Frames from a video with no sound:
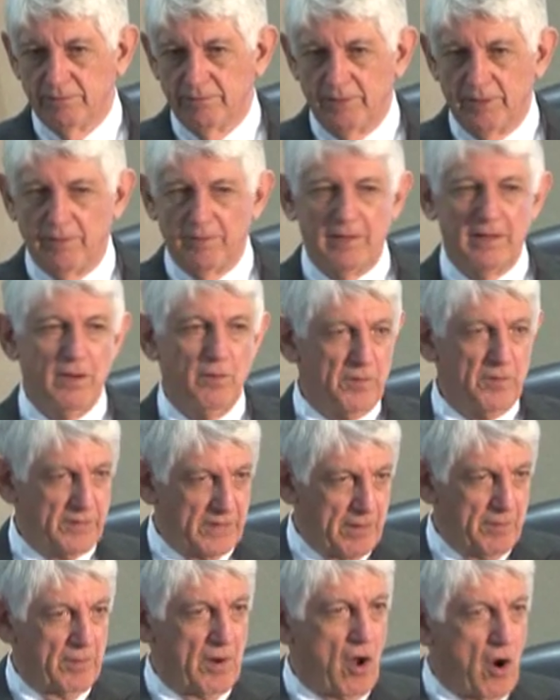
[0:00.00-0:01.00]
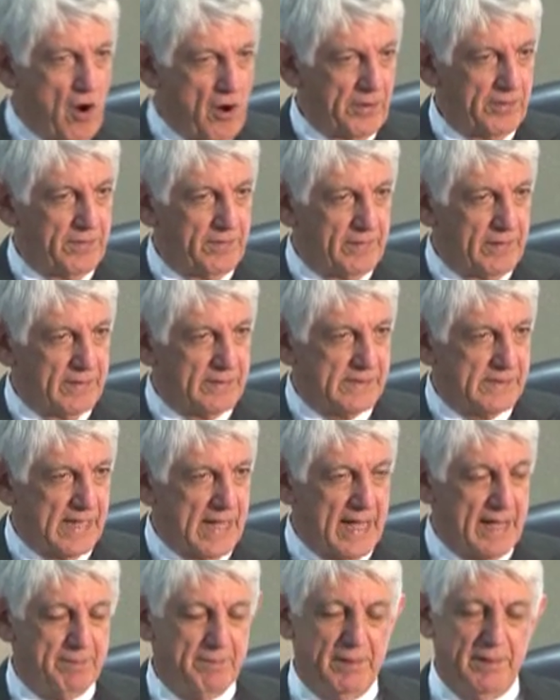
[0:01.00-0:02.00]
You know, in other words, they would argue their
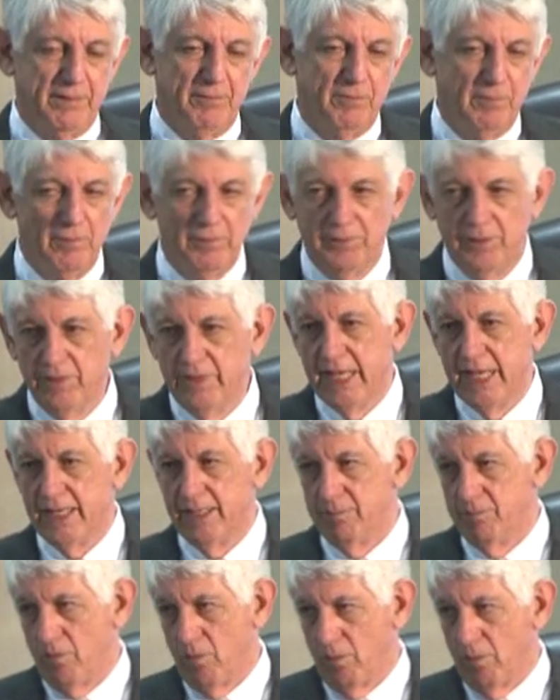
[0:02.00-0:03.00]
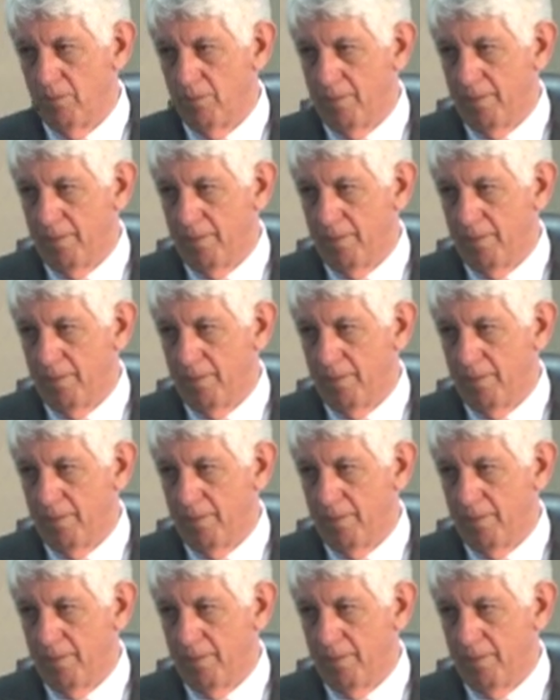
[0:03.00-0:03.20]
side, but we don't do that anymore.